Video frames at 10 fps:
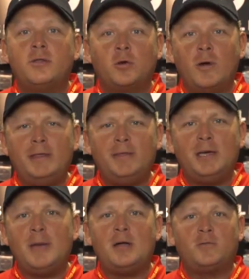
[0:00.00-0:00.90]
The great
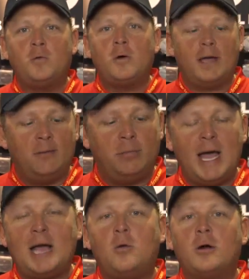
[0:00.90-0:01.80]
thing about Toray and
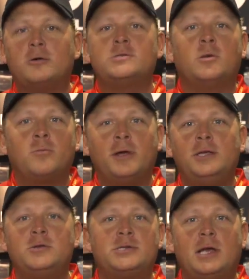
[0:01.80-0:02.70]
Blackwater is they're
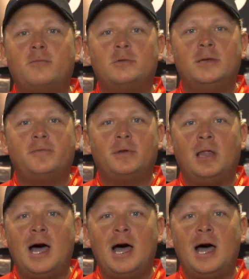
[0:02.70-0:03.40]
bringing you several different